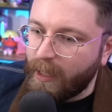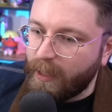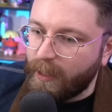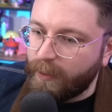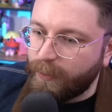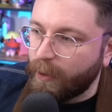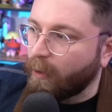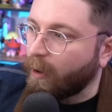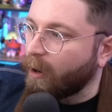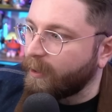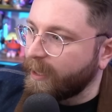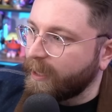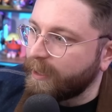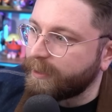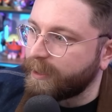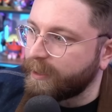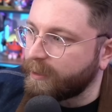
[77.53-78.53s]
there are
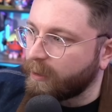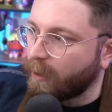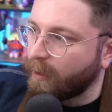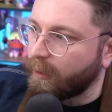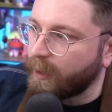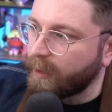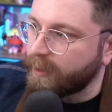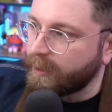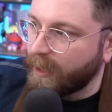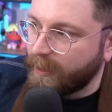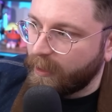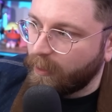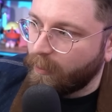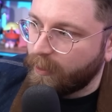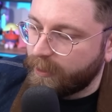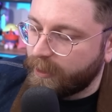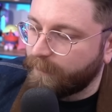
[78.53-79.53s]
easy targets and
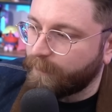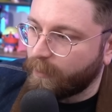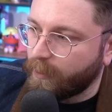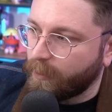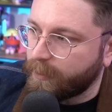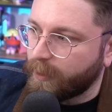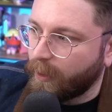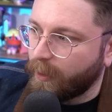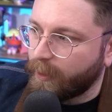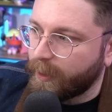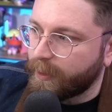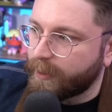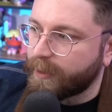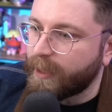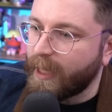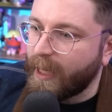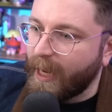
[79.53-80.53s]
there are difficult
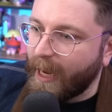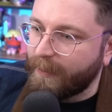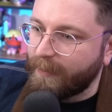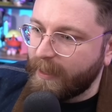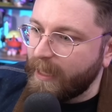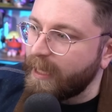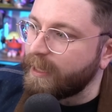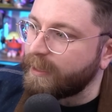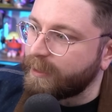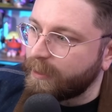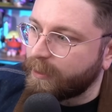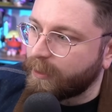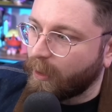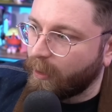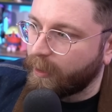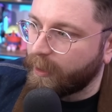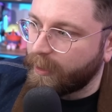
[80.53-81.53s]
targets. And the easy
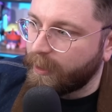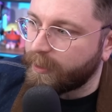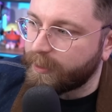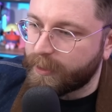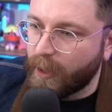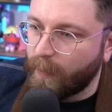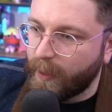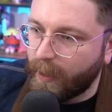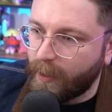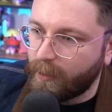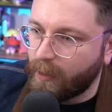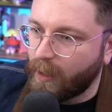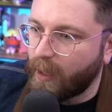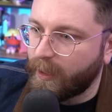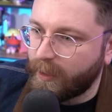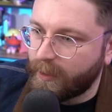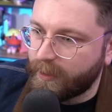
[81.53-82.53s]
target is going
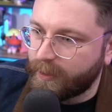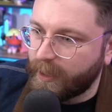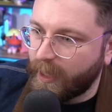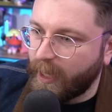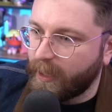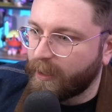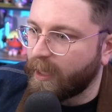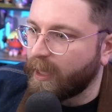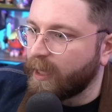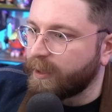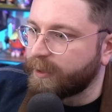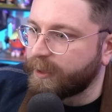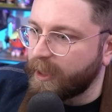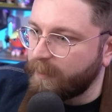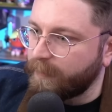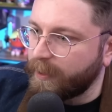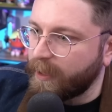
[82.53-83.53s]
online and saying
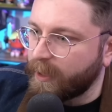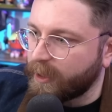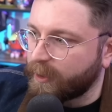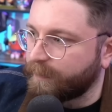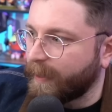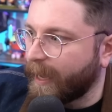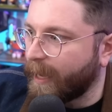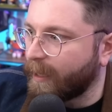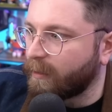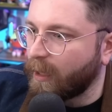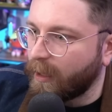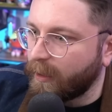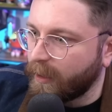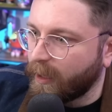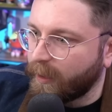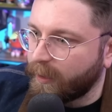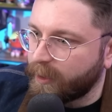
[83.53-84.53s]
CP is bad,
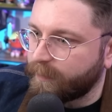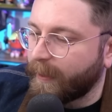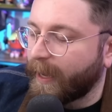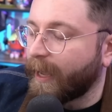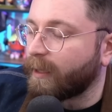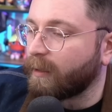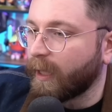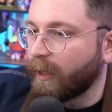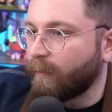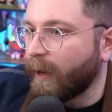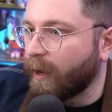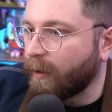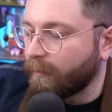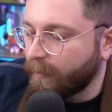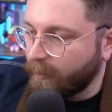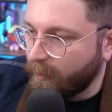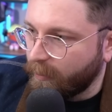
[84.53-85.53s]
lolicon is bad. Like,
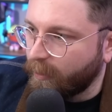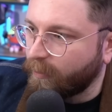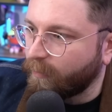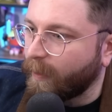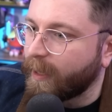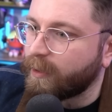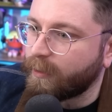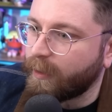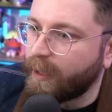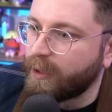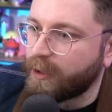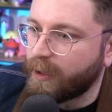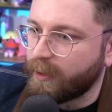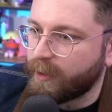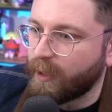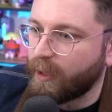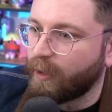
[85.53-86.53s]
wow,
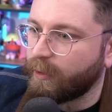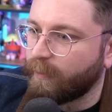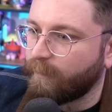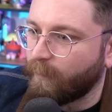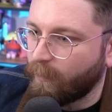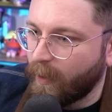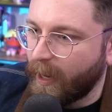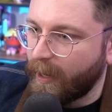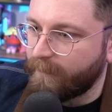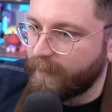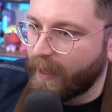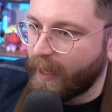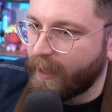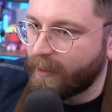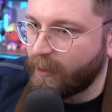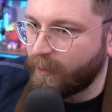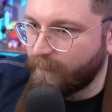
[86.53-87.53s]
congratulations, you know, you've arrived
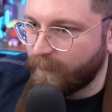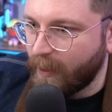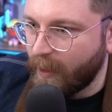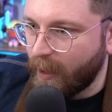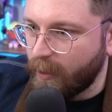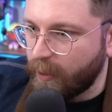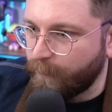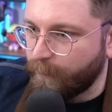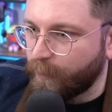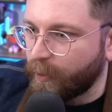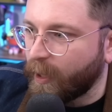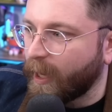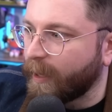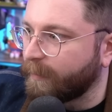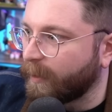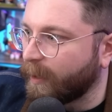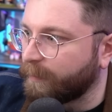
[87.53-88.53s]
at, you've
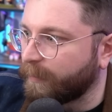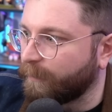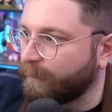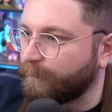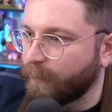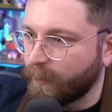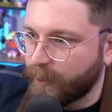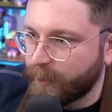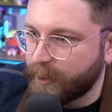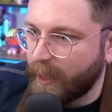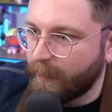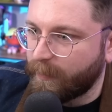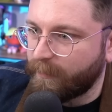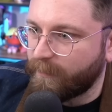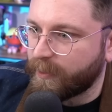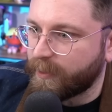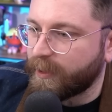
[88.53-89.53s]
climbed up the first step
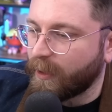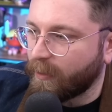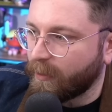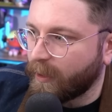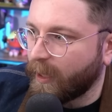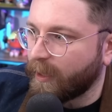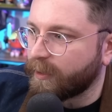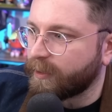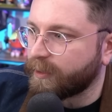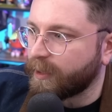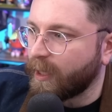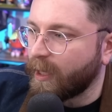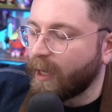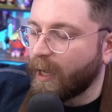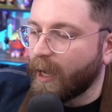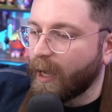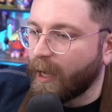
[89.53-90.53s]
of a staircase.
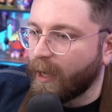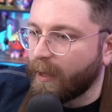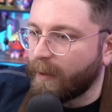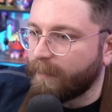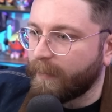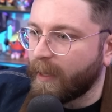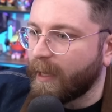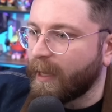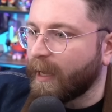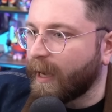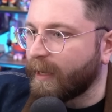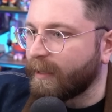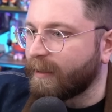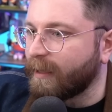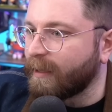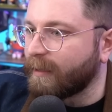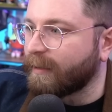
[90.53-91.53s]
I
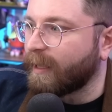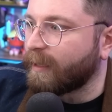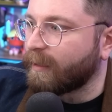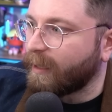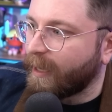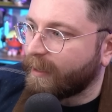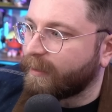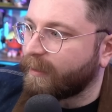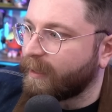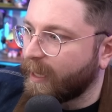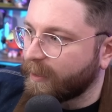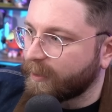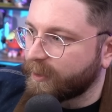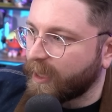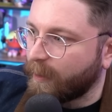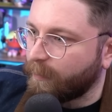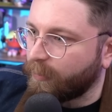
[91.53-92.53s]
think that like the
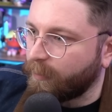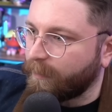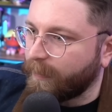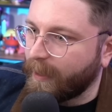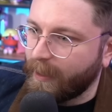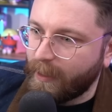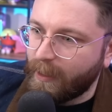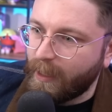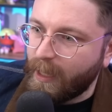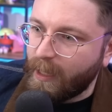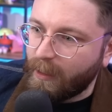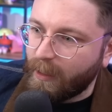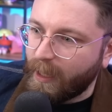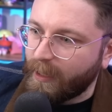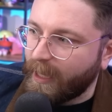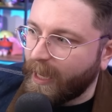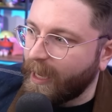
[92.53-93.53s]
next step would be
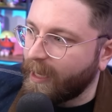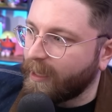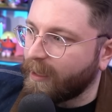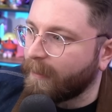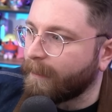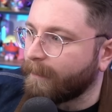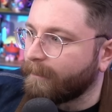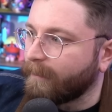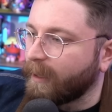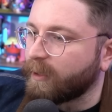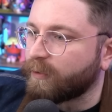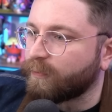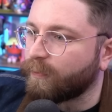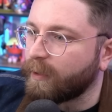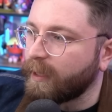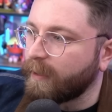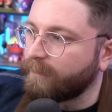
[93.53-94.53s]
like, hey, it's
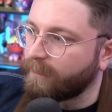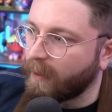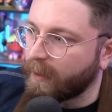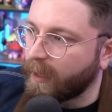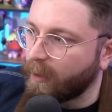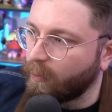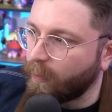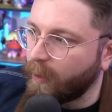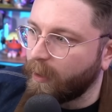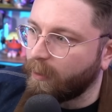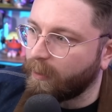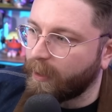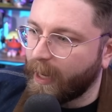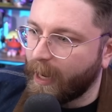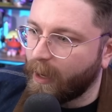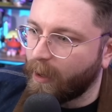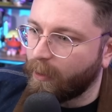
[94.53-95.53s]
really f weird
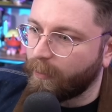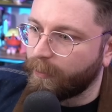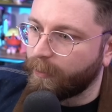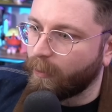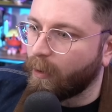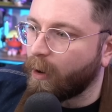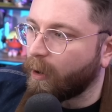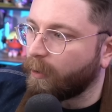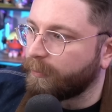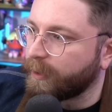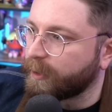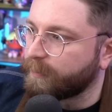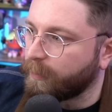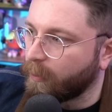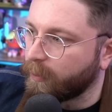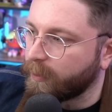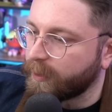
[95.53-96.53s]
how there are all these
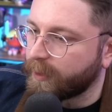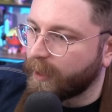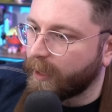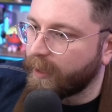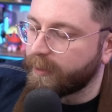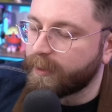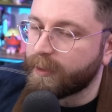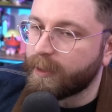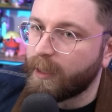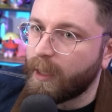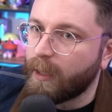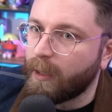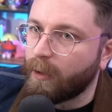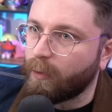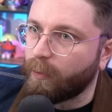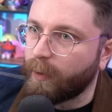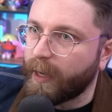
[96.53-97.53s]
porn sites
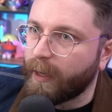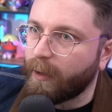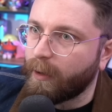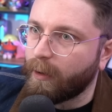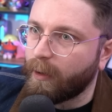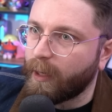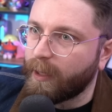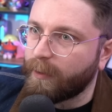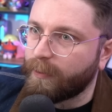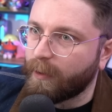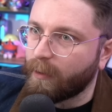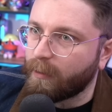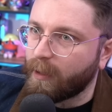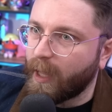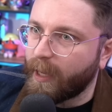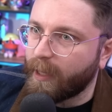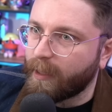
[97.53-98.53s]
where they're
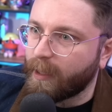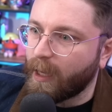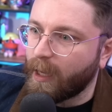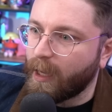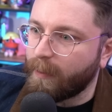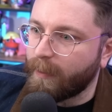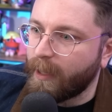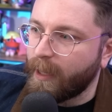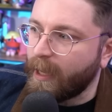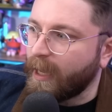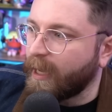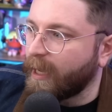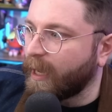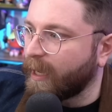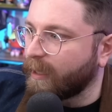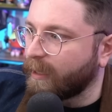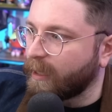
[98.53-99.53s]
like,
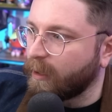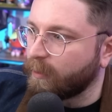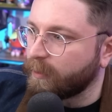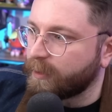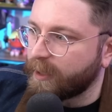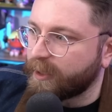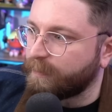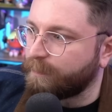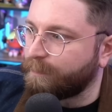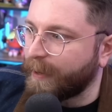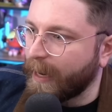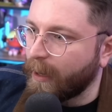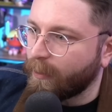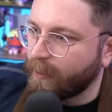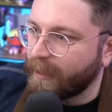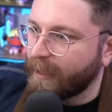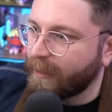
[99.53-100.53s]
hey, here's this
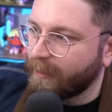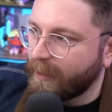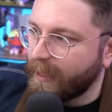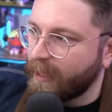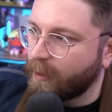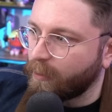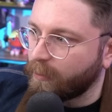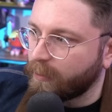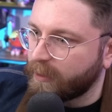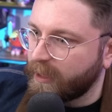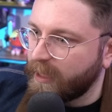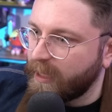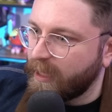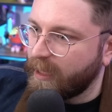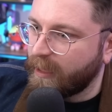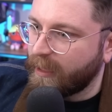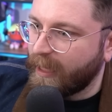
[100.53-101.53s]
barely legal
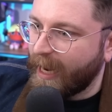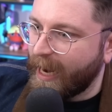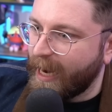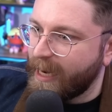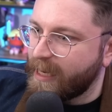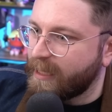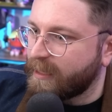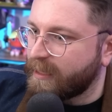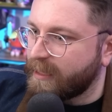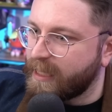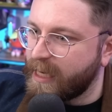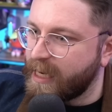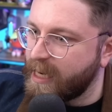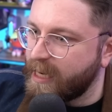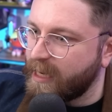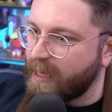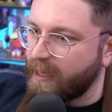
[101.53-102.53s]
teen,
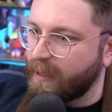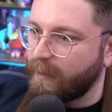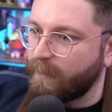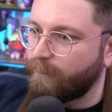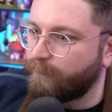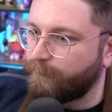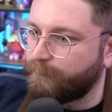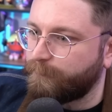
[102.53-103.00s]
18